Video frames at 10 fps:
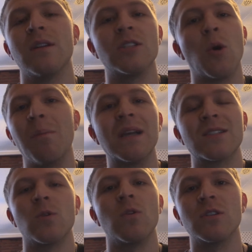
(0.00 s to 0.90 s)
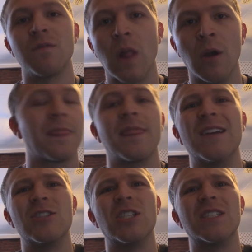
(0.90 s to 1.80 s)
There's no best or worst flow.
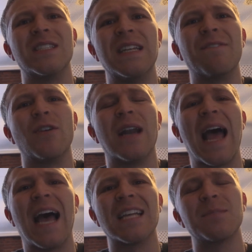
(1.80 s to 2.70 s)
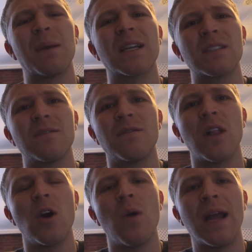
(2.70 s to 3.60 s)
There's just different aspects of
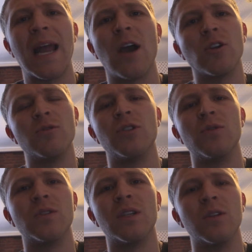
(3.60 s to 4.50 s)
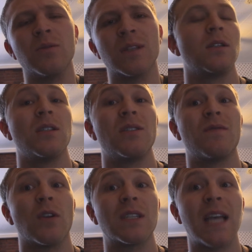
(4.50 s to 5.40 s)
flow and how you choose to use them.
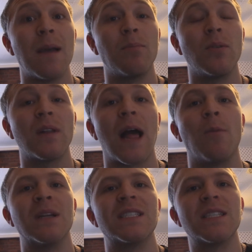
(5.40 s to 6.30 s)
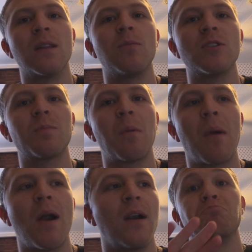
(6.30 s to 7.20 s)
For example, how many syllables per
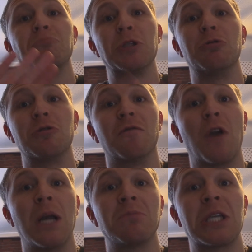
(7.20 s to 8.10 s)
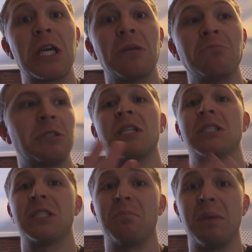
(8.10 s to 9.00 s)
bar, use of rhyme schemes,
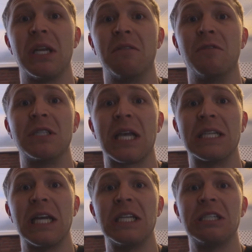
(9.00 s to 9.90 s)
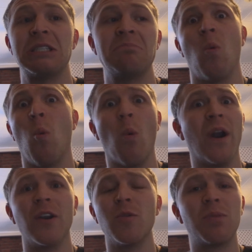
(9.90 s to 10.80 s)
speed of recitation,
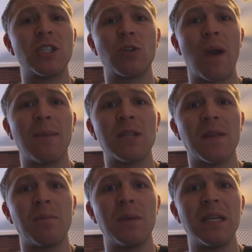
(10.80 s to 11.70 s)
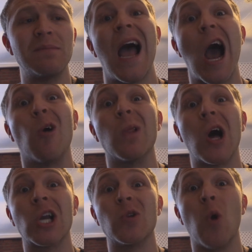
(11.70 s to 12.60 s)
where you put your rhymes on the beat, how
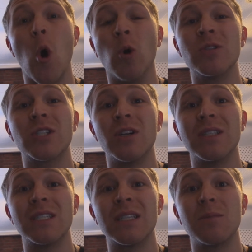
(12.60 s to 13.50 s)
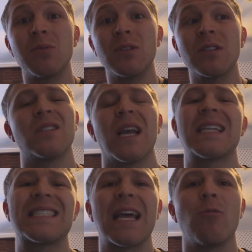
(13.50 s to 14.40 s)
long you hold certain syllables,
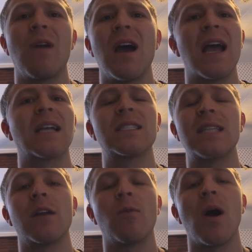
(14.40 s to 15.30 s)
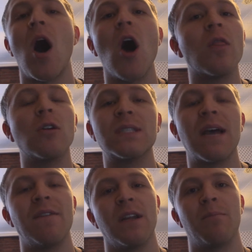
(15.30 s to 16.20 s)
etc., etc. All those
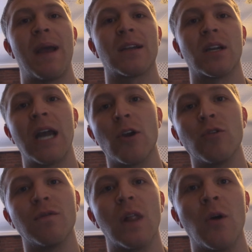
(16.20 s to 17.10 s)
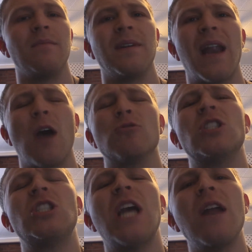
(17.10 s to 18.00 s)
have an impact on how you flow. Now,
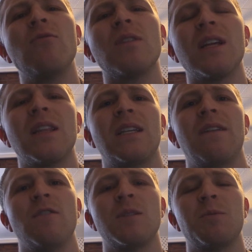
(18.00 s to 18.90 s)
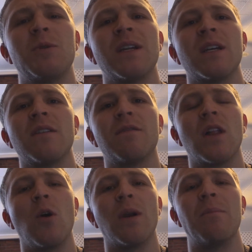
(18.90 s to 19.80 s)
generally, the difference between a good
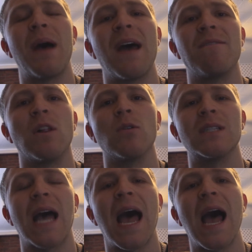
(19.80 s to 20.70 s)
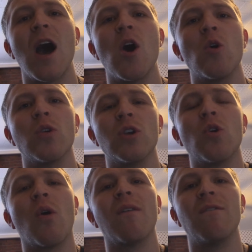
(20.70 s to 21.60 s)
flow and a bad flow is how
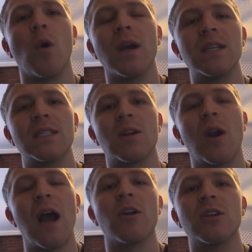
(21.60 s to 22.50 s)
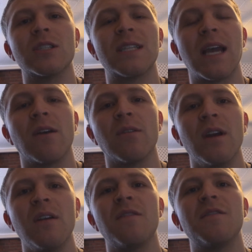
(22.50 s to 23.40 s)
your voice or how your sound
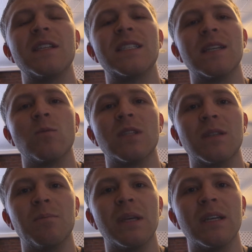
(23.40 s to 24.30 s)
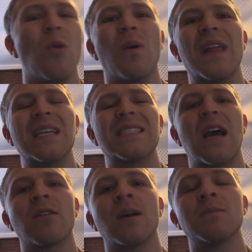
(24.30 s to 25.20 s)
fits in with the beat. When that
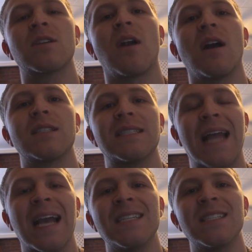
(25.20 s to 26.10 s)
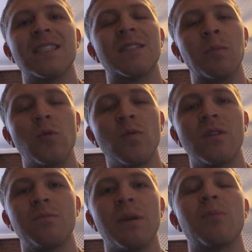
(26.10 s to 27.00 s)
sound comes across nice and
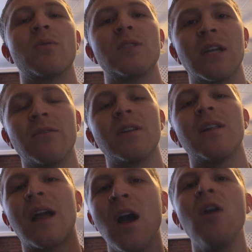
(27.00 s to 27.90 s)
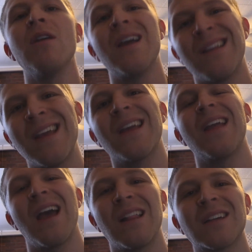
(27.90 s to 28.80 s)
smooth, people are generally like, oh yeah,
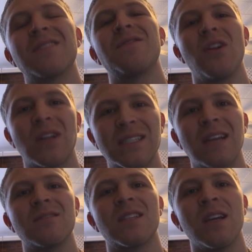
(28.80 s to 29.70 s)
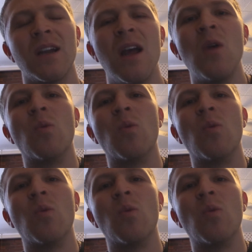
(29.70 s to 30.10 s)
I like the flow, that sounds good.